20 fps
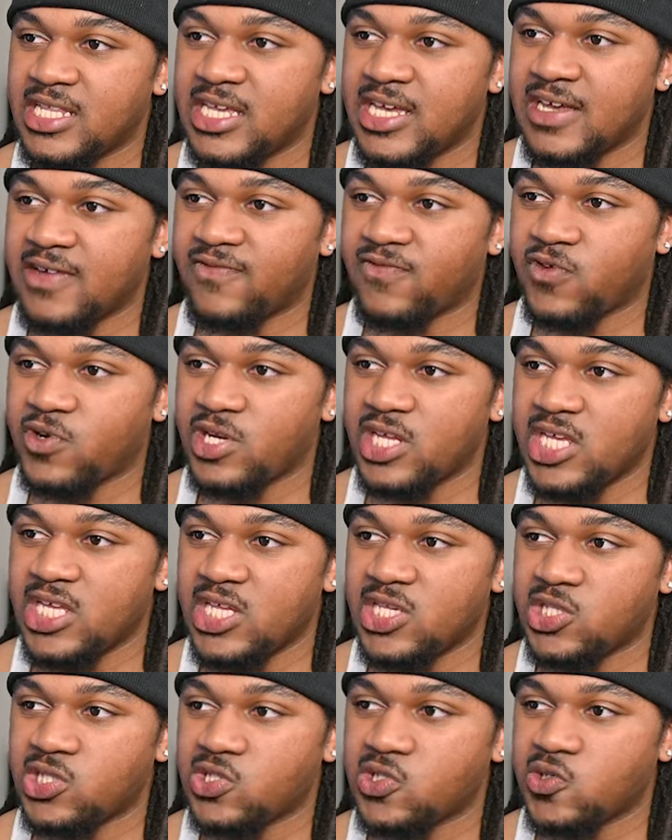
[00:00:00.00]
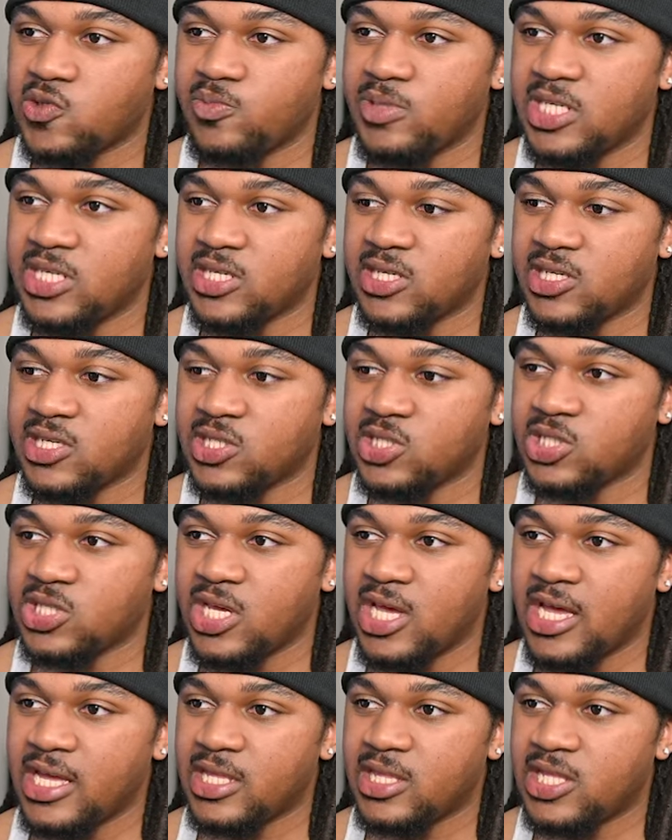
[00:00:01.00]
that for these two, because
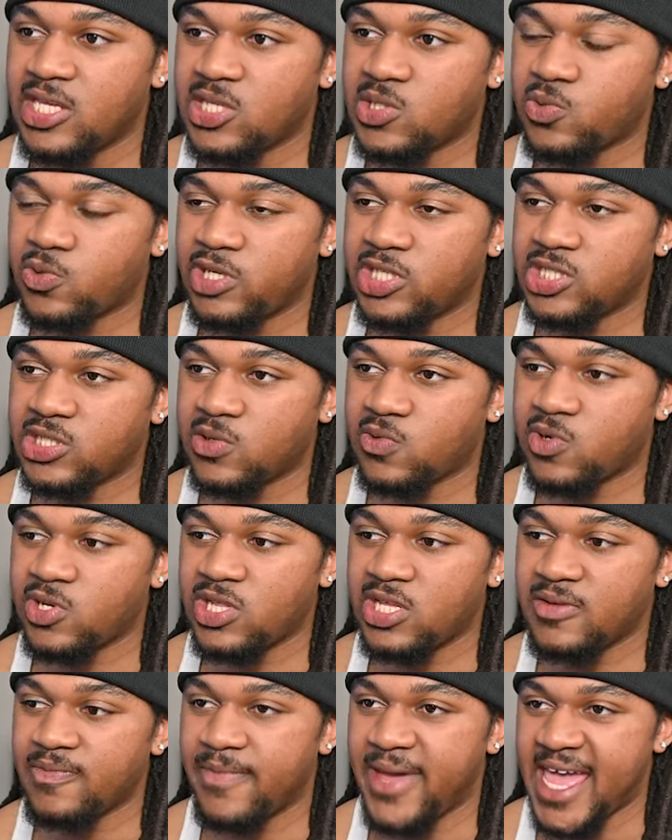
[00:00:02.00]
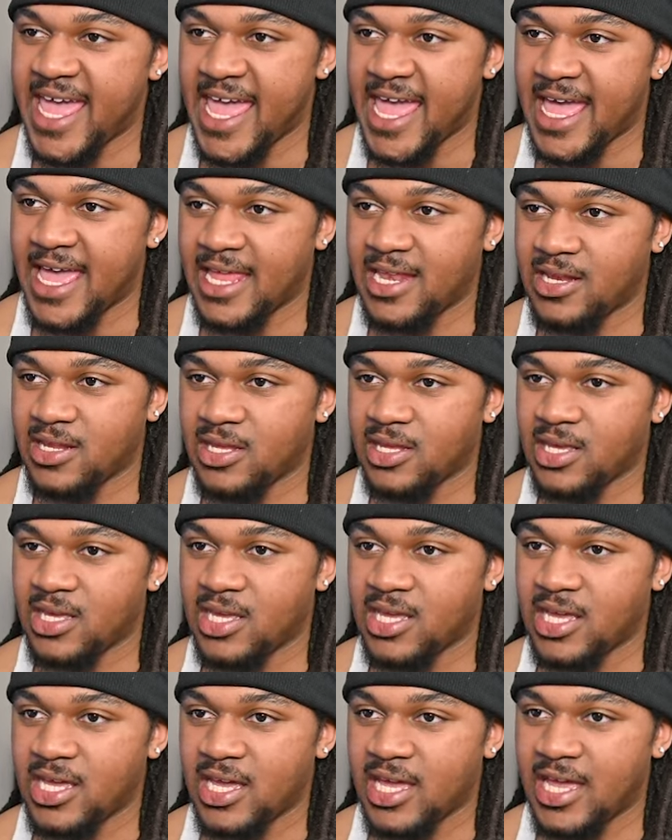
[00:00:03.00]
this wasn't really bad,
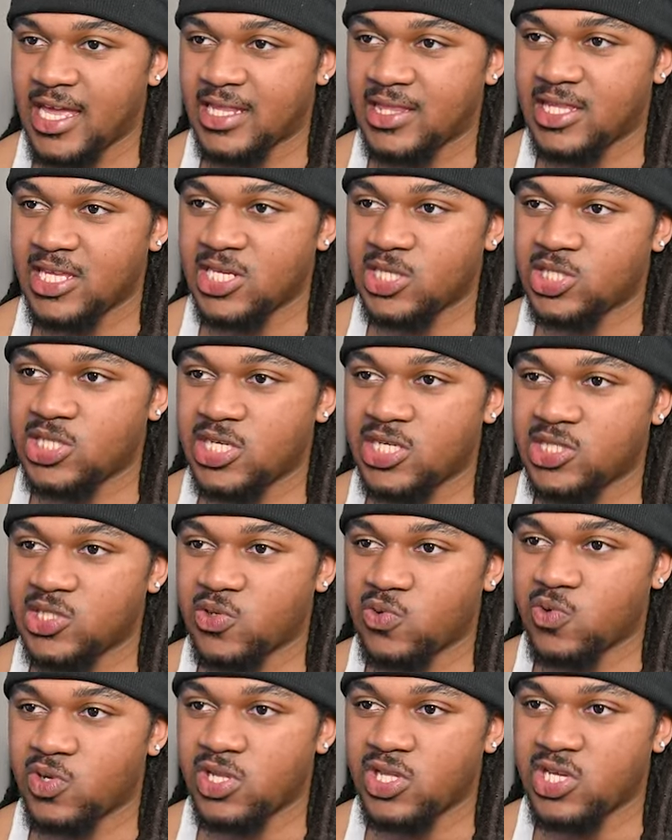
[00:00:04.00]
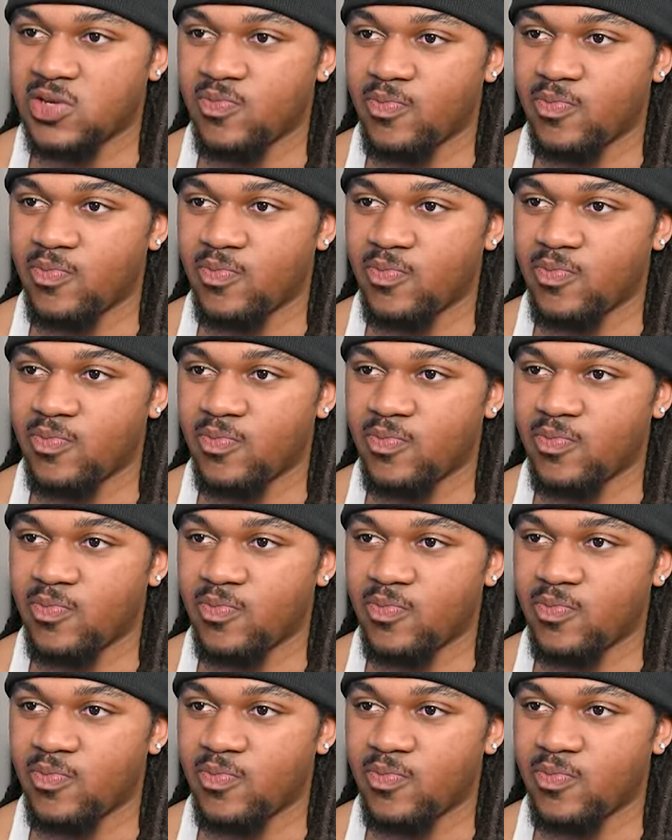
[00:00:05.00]
and this doesn't really